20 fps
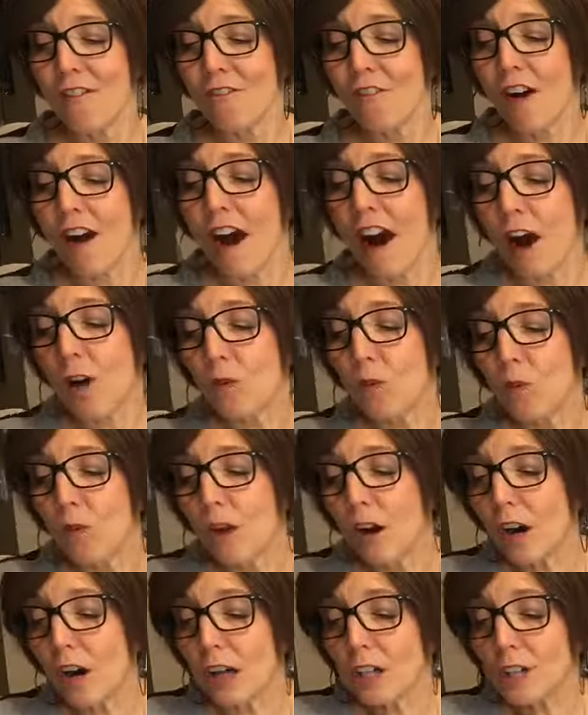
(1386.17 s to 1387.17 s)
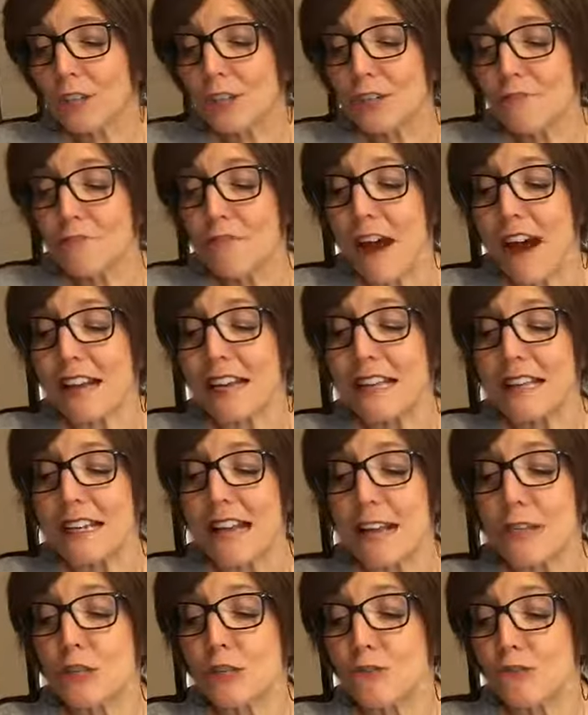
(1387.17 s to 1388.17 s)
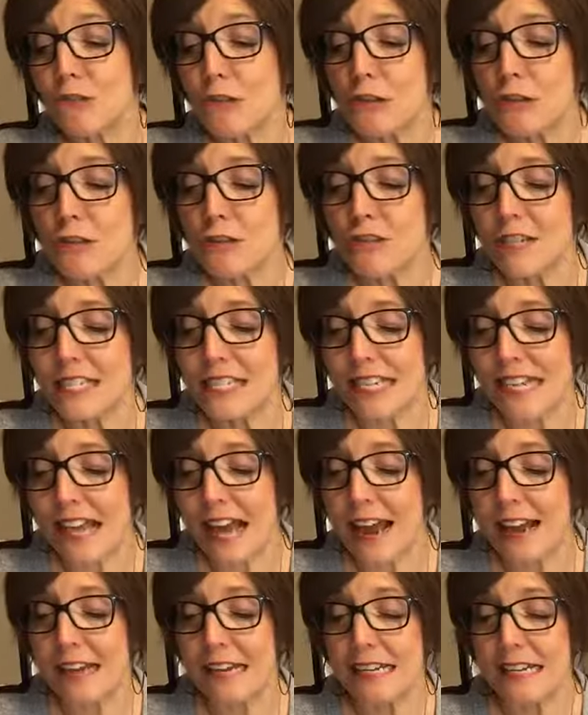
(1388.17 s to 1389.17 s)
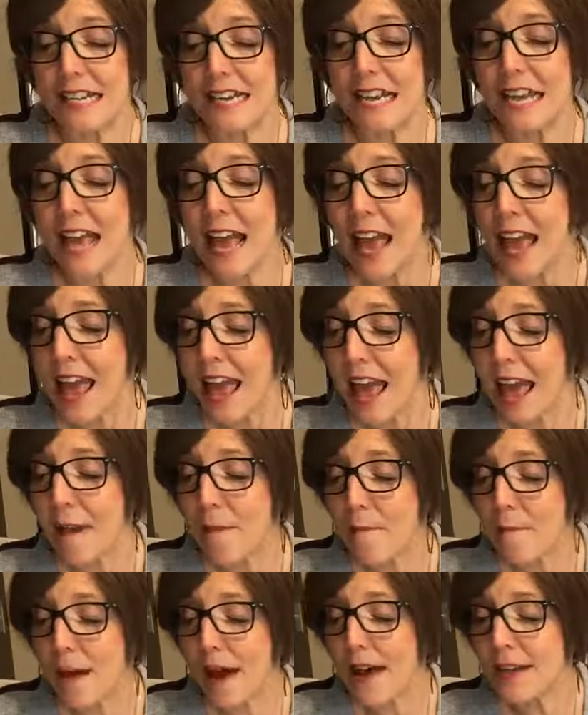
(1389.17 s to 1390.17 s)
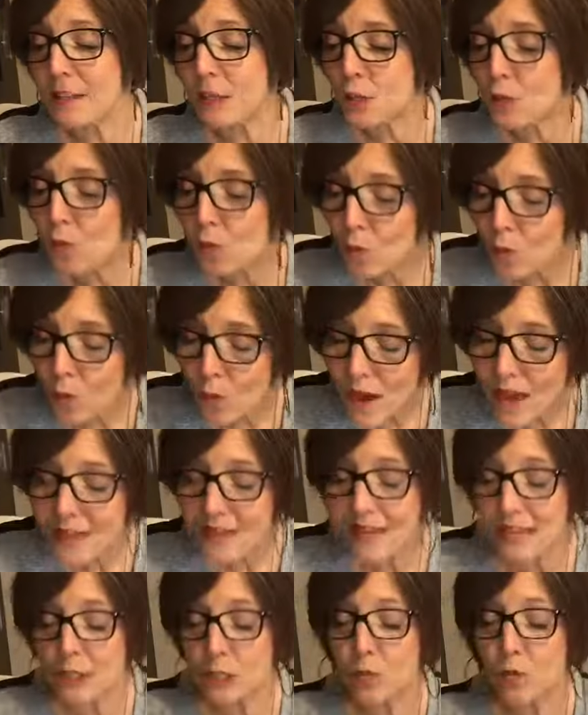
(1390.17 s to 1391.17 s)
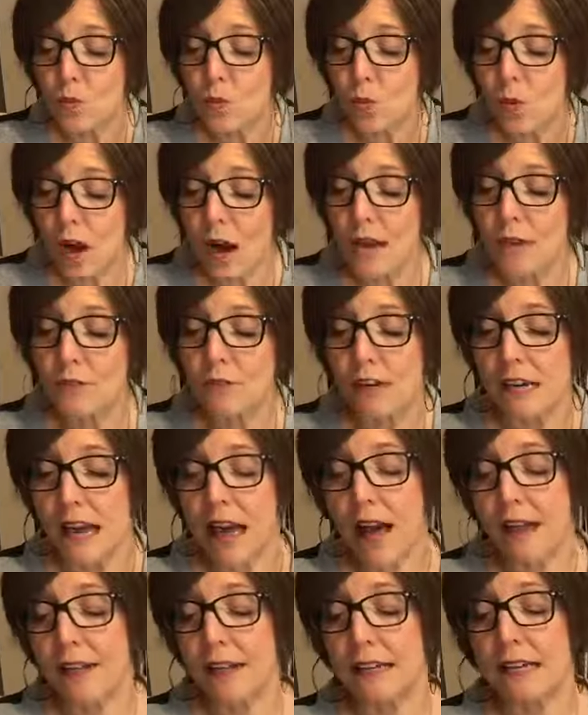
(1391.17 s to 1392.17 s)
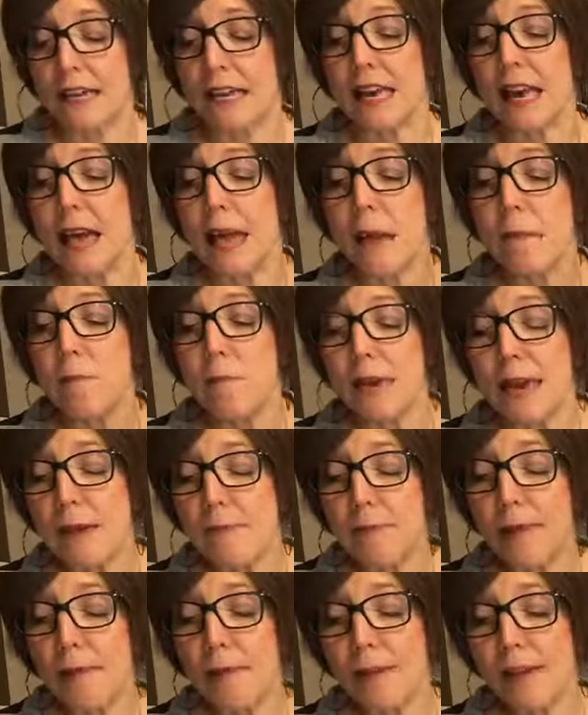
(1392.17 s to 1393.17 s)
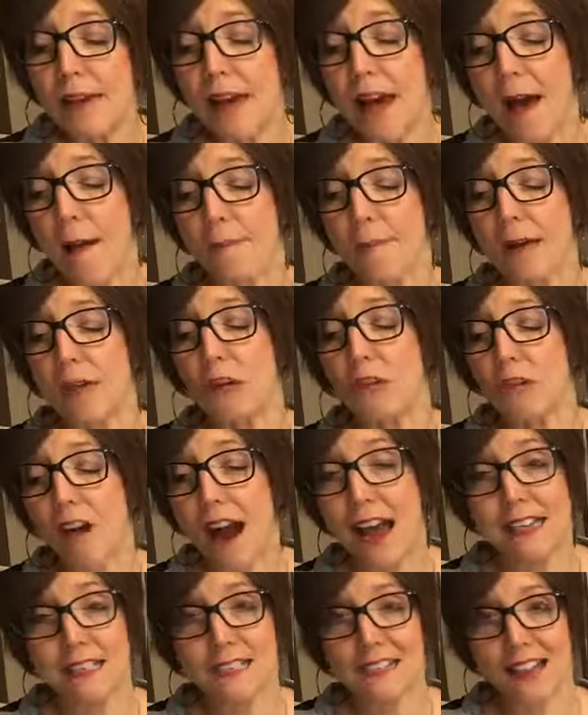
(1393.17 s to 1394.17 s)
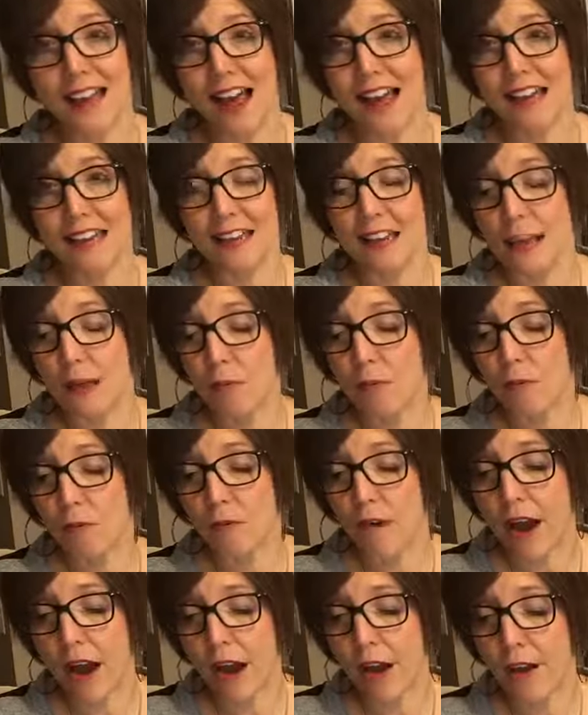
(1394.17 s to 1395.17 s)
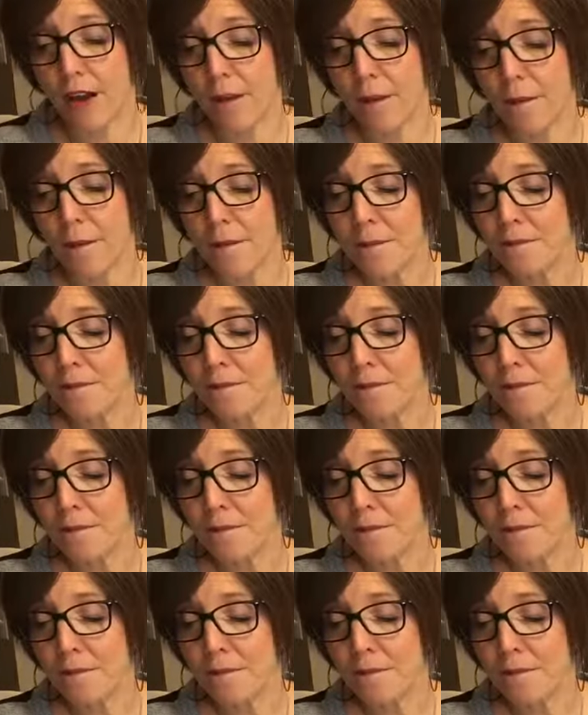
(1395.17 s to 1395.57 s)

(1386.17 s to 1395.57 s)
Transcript: For our world to recognize true Christianity, it must witness one reality people becoming Christ like in prayer,